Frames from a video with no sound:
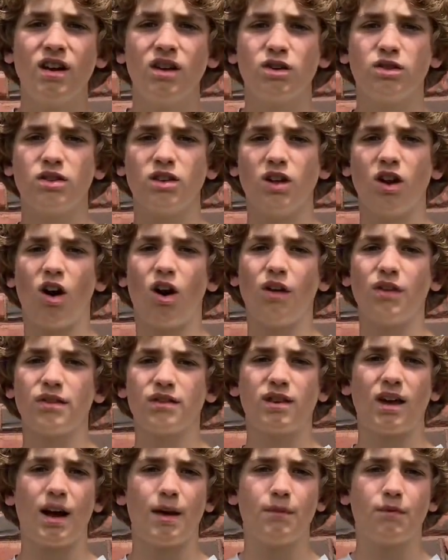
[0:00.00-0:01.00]
You see all the
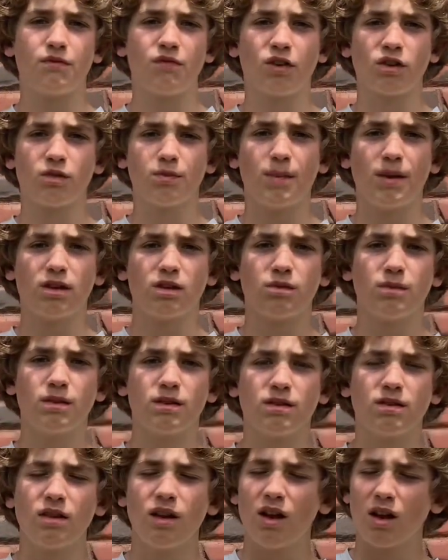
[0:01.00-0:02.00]
time first
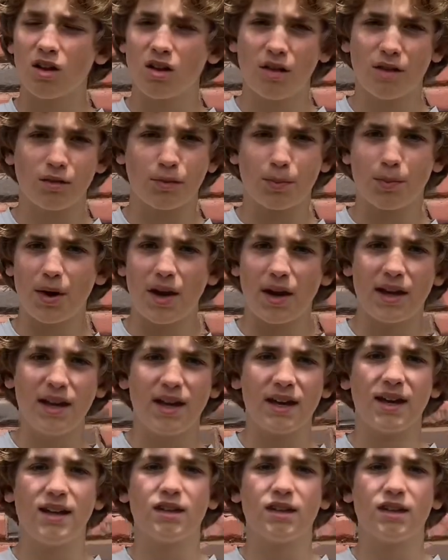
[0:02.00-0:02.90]
basemen's gloves breaking.